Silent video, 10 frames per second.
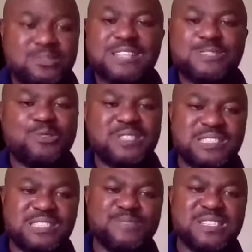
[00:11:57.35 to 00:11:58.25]
So that is what
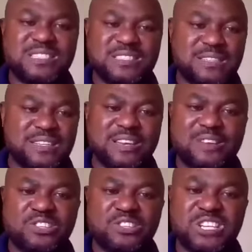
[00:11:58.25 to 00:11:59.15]
it means in
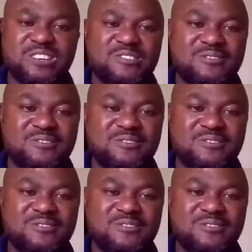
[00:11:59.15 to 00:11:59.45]
a nutshell.